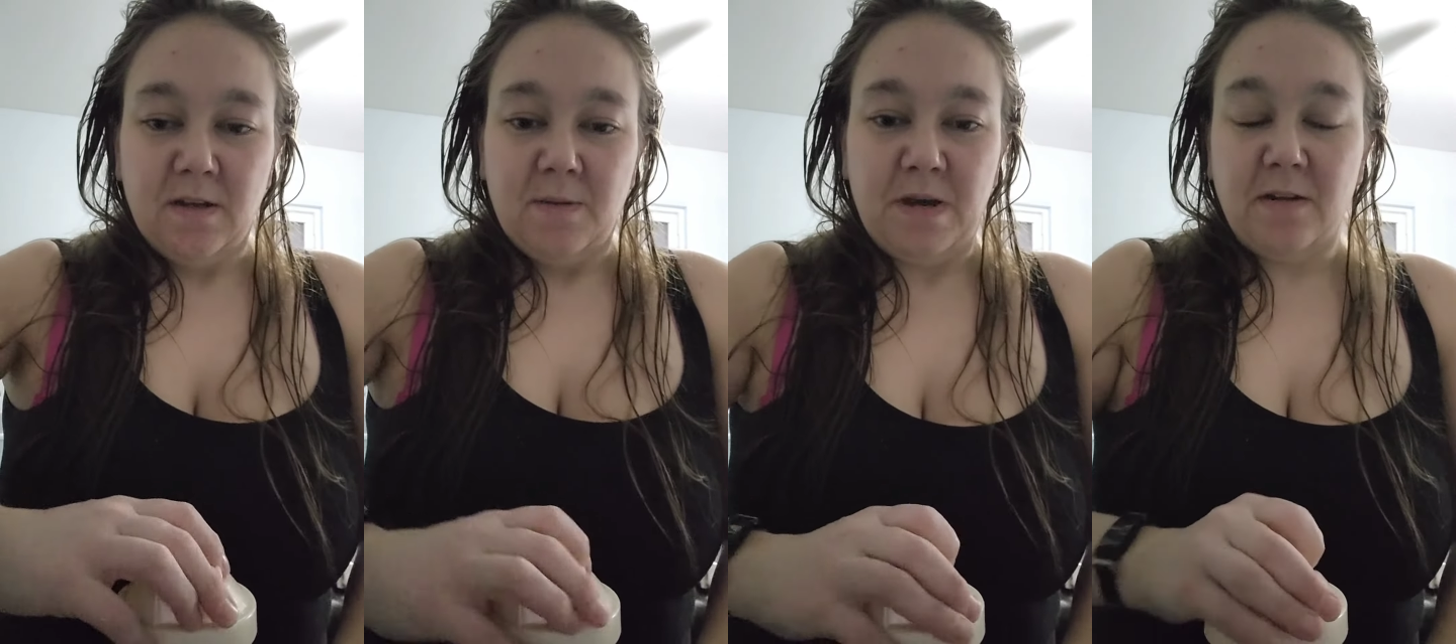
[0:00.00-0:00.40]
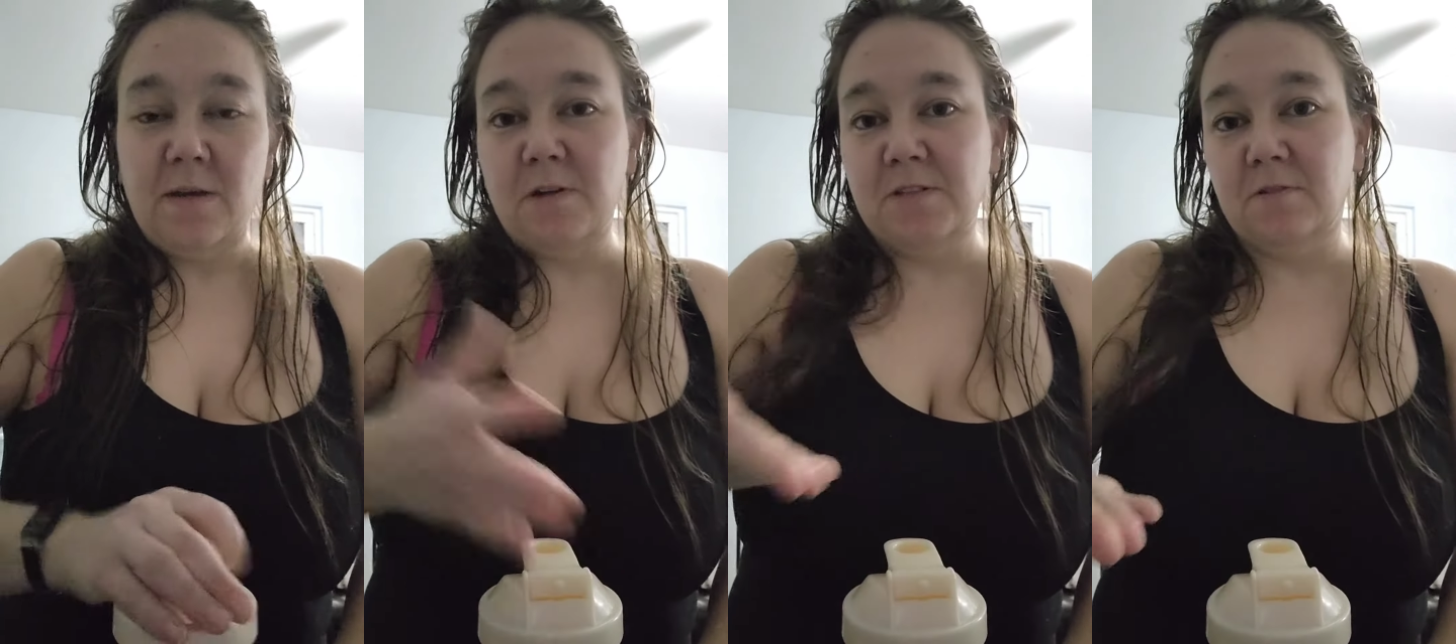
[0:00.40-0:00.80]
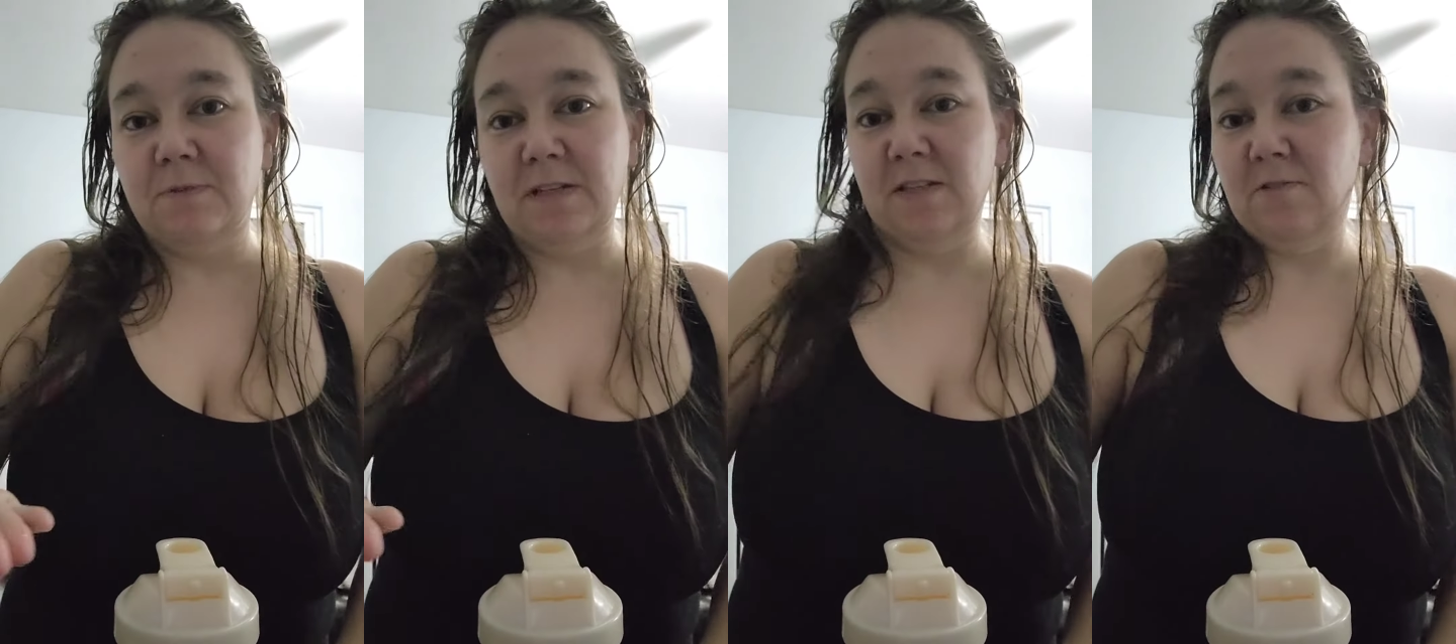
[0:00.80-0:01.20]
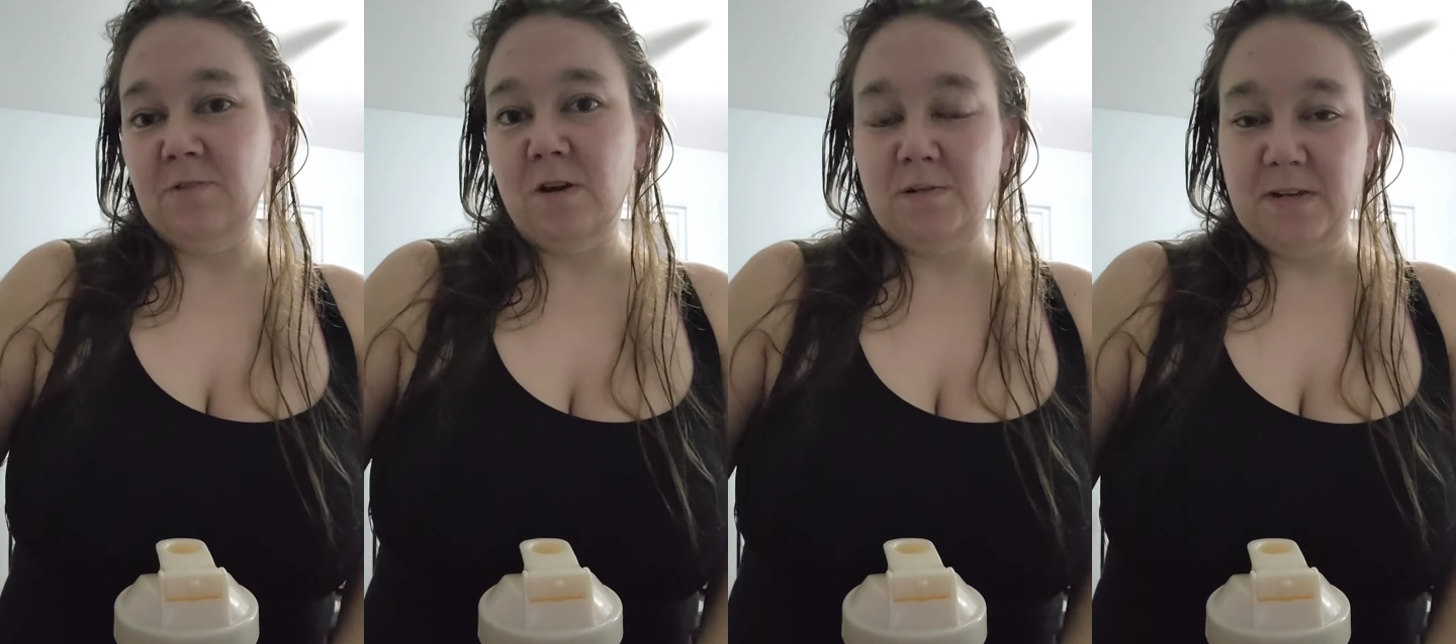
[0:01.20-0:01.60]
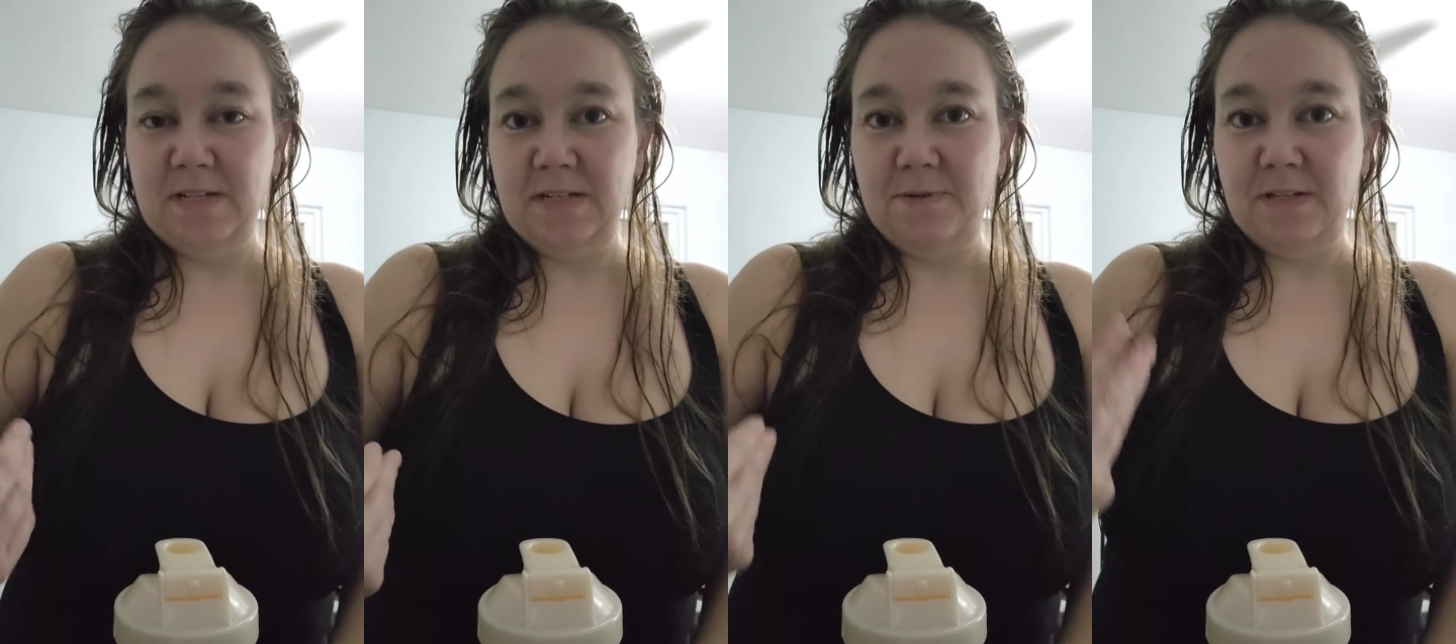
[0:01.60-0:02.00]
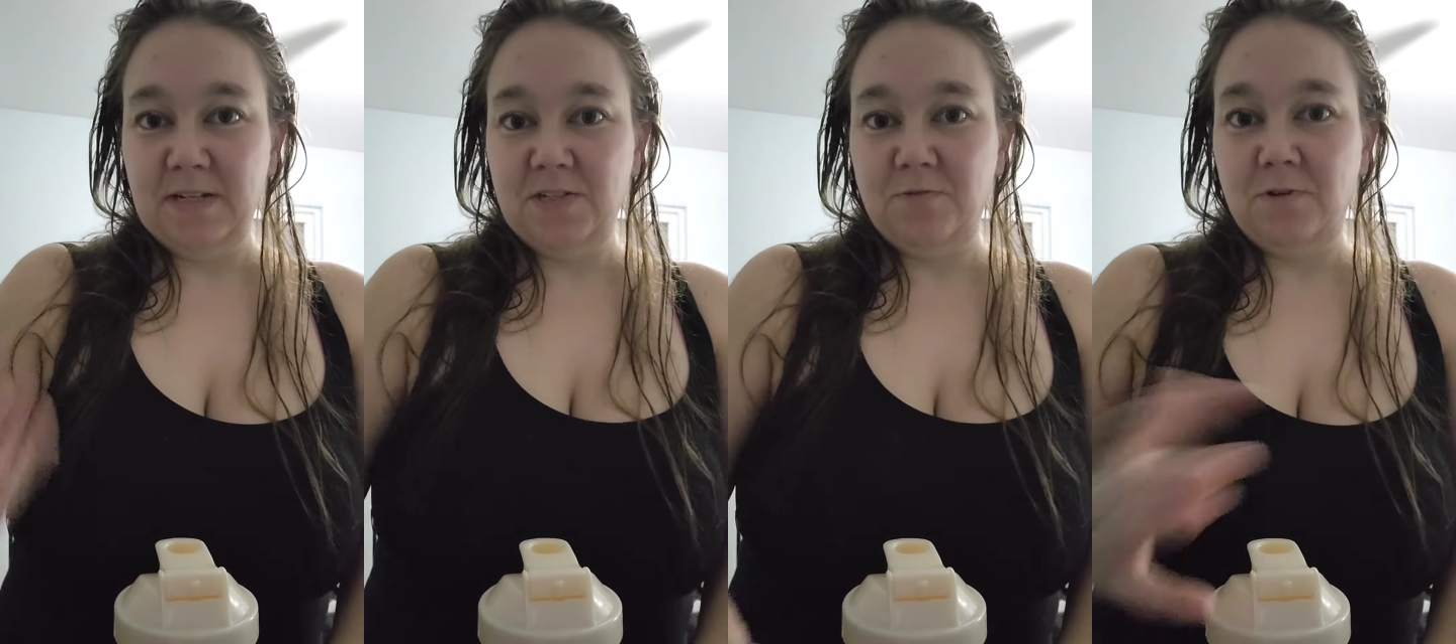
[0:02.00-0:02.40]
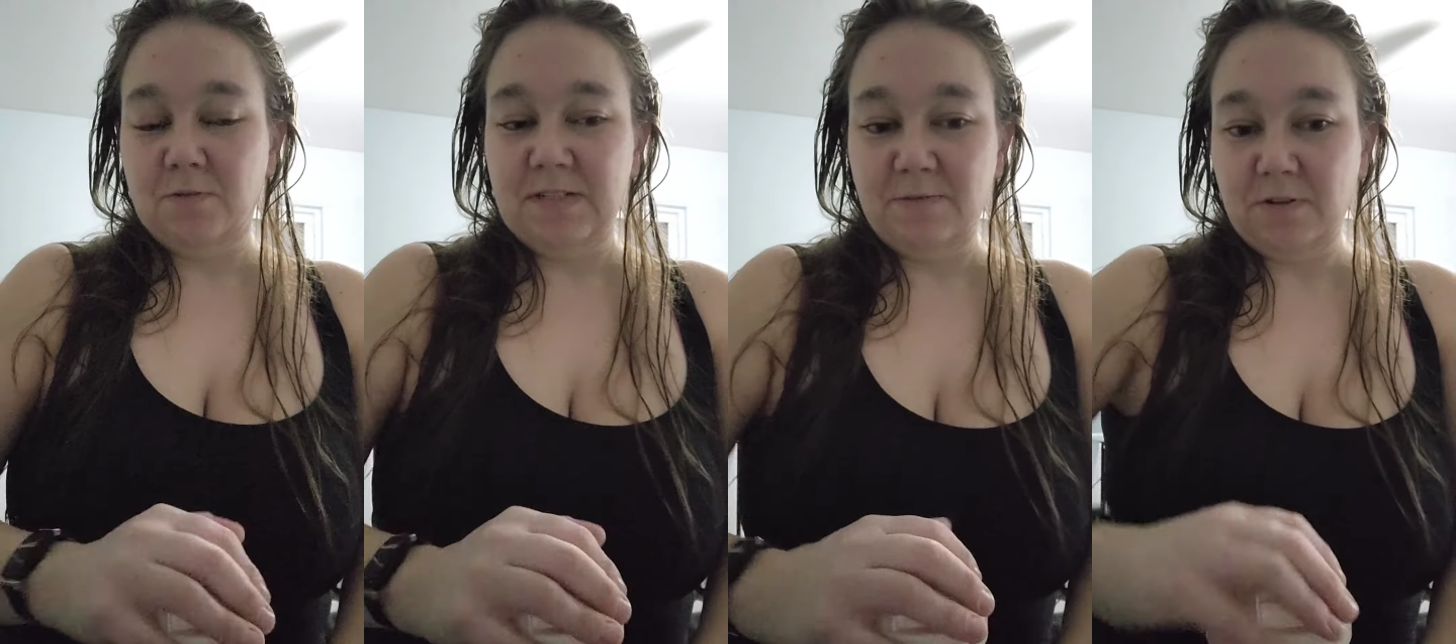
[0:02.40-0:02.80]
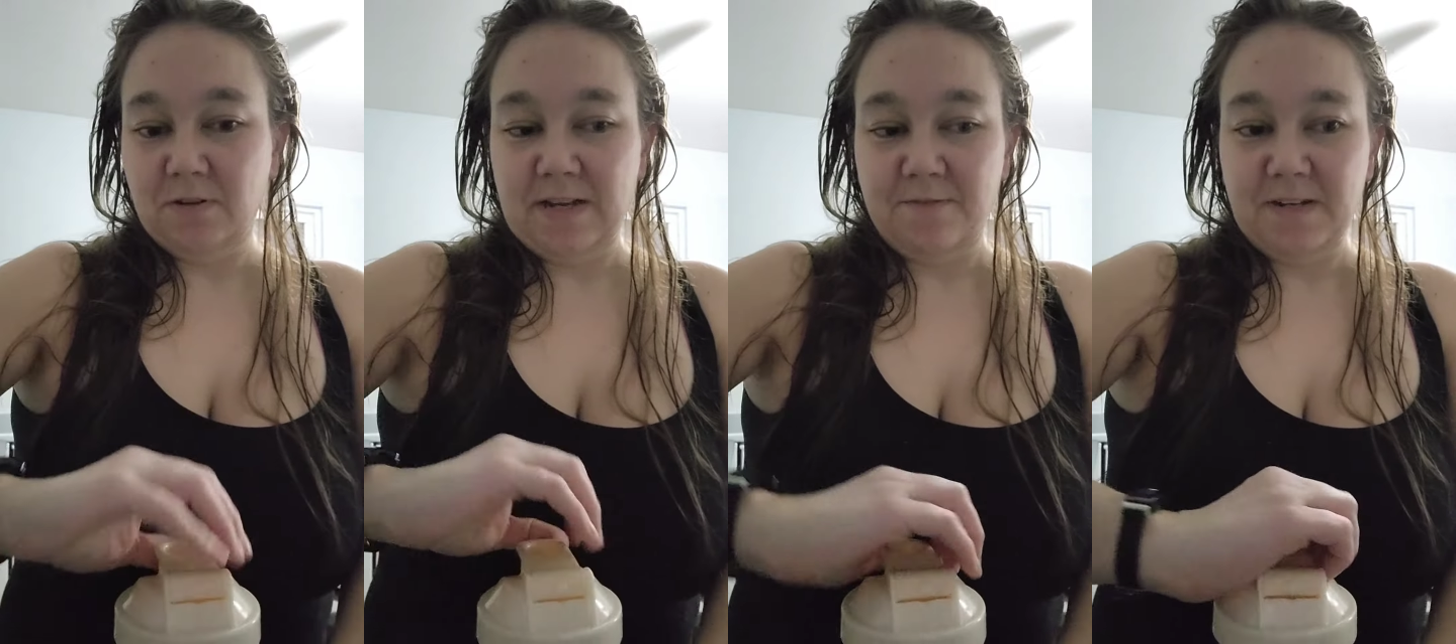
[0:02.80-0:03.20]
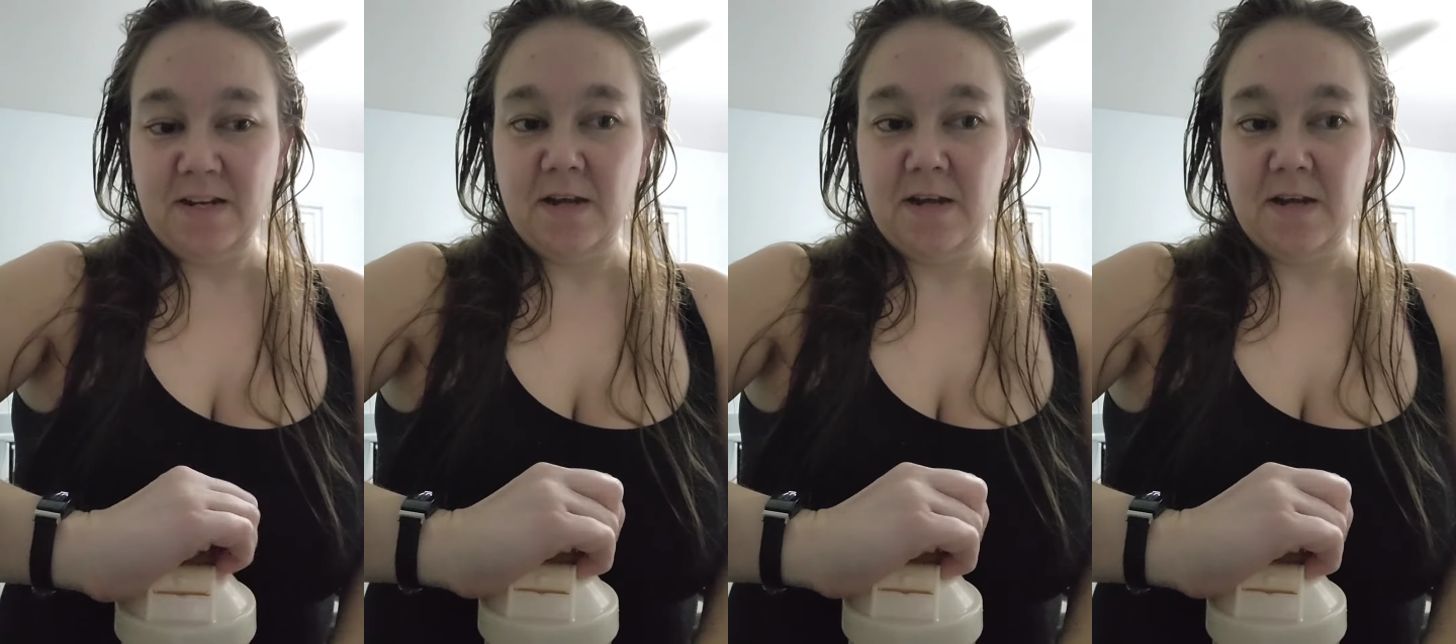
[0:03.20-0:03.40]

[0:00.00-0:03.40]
but I'm also really the only one who has the ability to go and sit with her all day, every day,